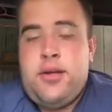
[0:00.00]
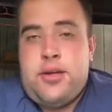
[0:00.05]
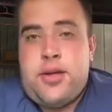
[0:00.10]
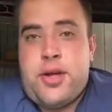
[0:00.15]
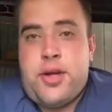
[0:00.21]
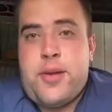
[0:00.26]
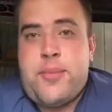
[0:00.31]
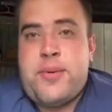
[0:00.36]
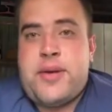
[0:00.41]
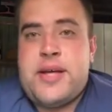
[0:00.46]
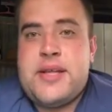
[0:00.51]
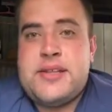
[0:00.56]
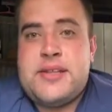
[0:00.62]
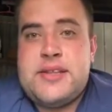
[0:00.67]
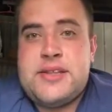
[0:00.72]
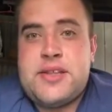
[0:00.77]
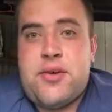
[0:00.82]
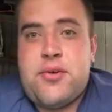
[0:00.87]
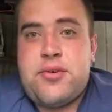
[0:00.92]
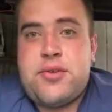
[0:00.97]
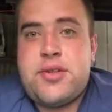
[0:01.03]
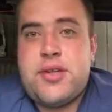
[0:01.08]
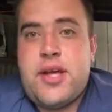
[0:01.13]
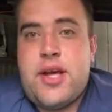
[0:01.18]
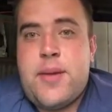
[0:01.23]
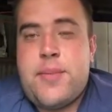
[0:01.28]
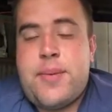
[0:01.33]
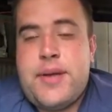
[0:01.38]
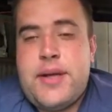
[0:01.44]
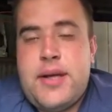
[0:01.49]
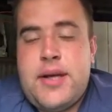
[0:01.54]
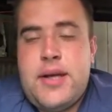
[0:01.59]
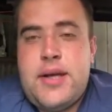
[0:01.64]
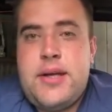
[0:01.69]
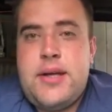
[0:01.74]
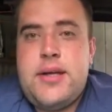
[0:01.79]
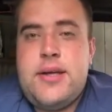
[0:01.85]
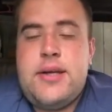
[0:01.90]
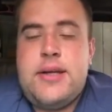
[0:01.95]
going up against this whole club.
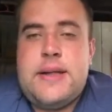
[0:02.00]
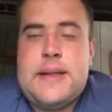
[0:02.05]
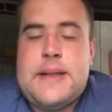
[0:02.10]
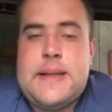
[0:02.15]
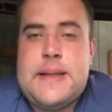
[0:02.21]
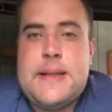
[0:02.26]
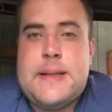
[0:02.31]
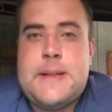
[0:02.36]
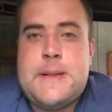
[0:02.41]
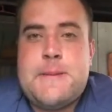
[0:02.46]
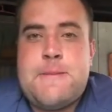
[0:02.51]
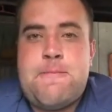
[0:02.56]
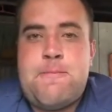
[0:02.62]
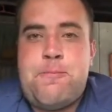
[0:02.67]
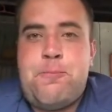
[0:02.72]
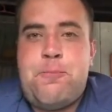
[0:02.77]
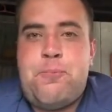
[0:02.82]
I